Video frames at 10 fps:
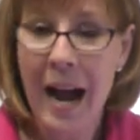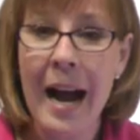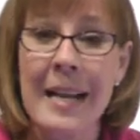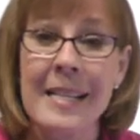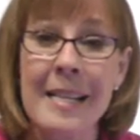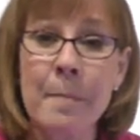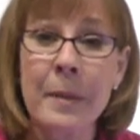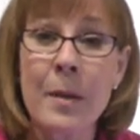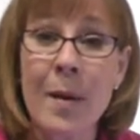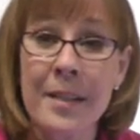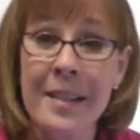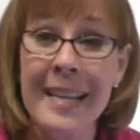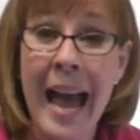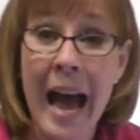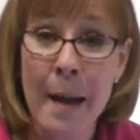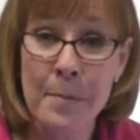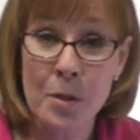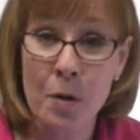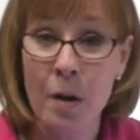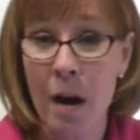I simply went to the App
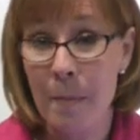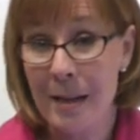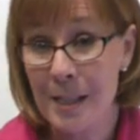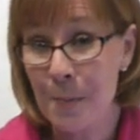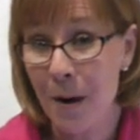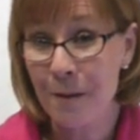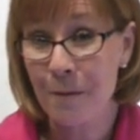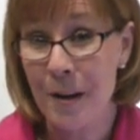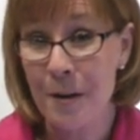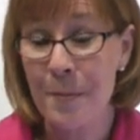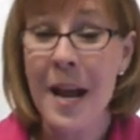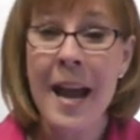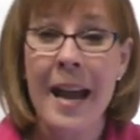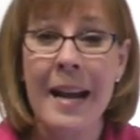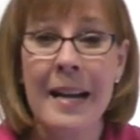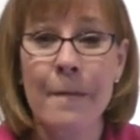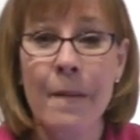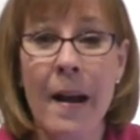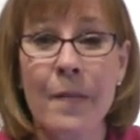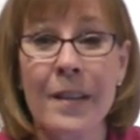Store on my smartphone and I
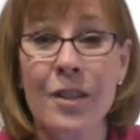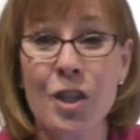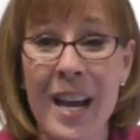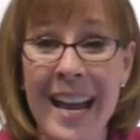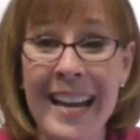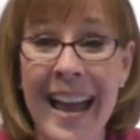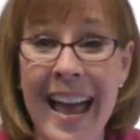found the J